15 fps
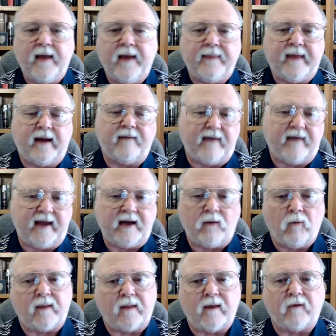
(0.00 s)
that if any
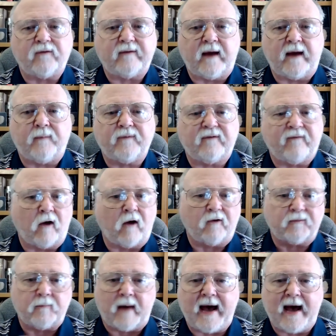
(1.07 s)
one of those steps
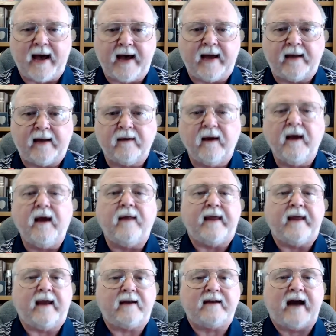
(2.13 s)
falls behind,
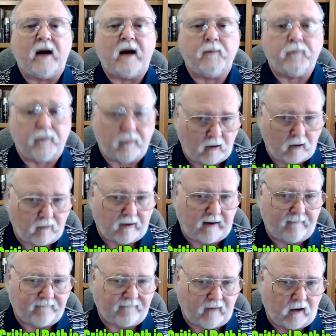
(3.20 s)
the entire
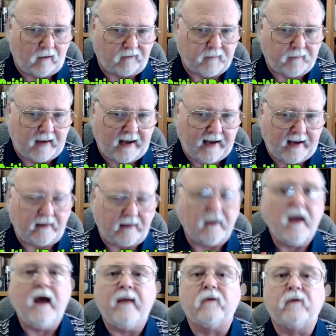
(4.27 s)
program falls behind.
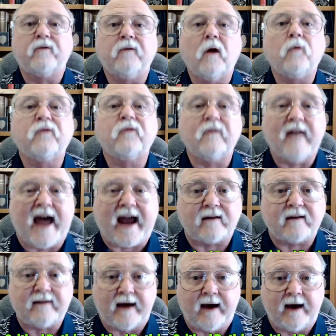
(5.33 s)
There's no slack
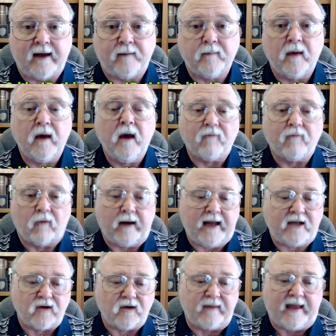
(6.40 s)
time for
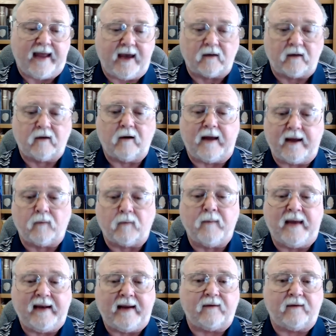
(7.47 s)
each of the
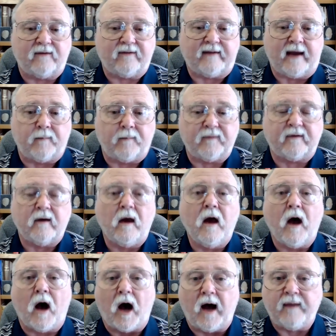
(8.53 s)
intermediate steps
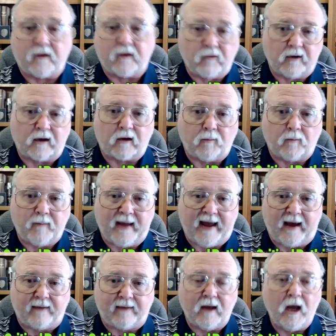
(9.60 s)
on the critical
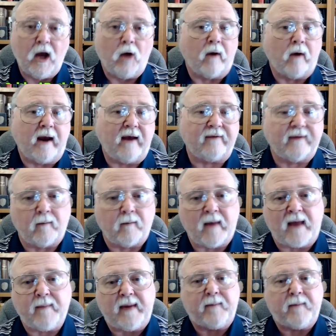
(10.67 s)
path. Whereas there
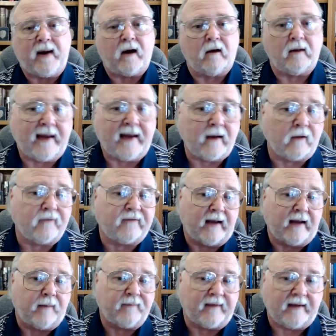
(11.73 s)
may be parallel
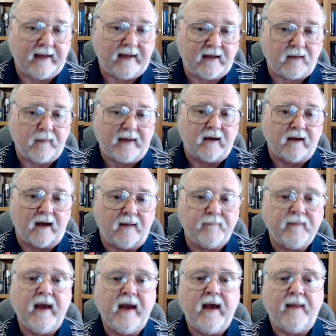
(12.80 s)
steps that need to be done
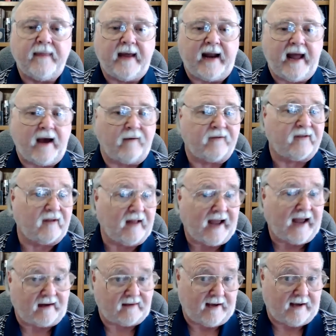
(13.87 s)
that have
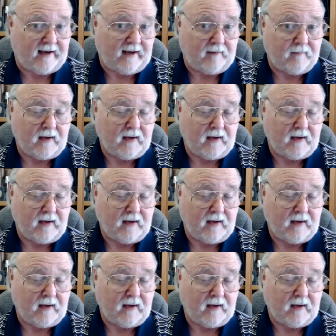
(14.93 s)
slack time.